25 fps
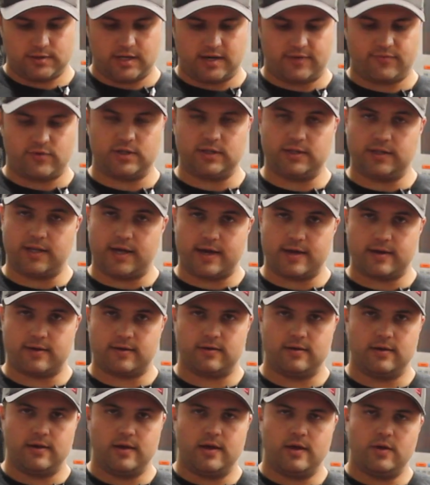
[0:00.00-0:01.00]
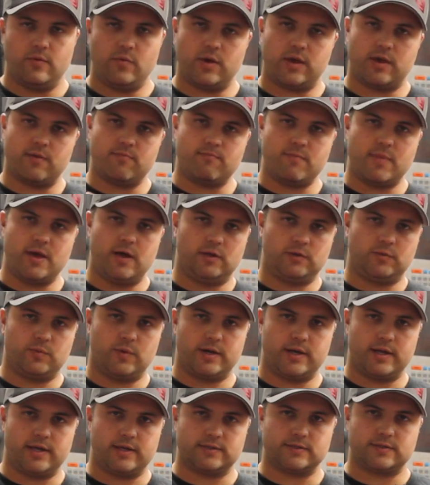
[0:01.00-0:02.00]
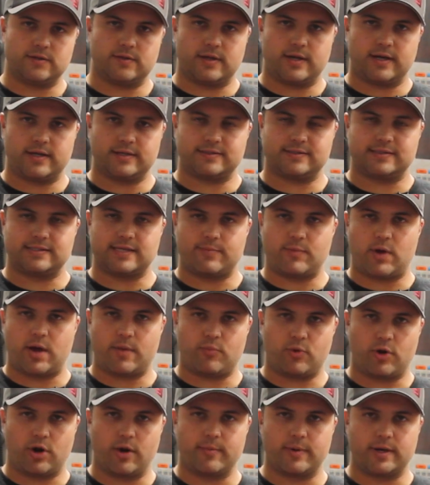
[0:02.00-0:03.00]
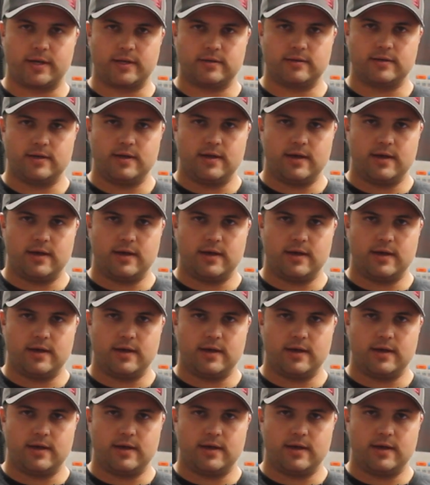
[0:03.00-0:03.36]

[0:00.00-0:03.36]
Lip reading: And if you'd like, we can meld one in so that it's semi-permanent.